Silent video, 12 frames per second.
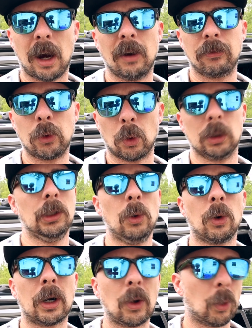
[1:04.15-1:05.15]
of your
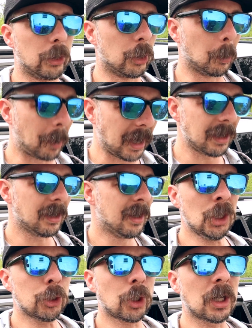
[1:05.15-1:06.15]
lure or your bait.
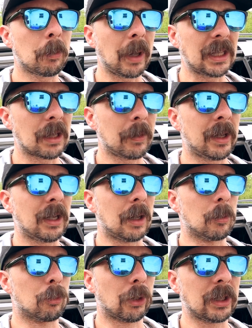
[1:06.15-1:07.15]
You're trying to bait them in
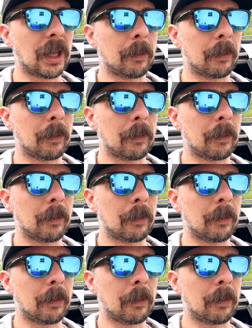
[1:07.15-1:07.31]
and bring